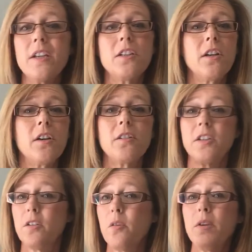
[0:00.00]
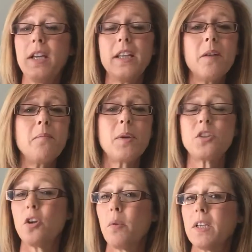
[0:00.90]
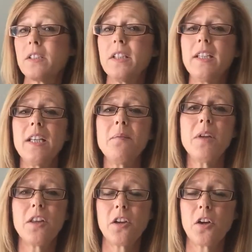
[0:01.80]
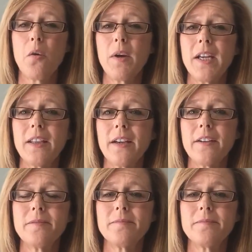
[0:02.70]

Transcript: You don't need them, but you don't want to delete them. They're going in there.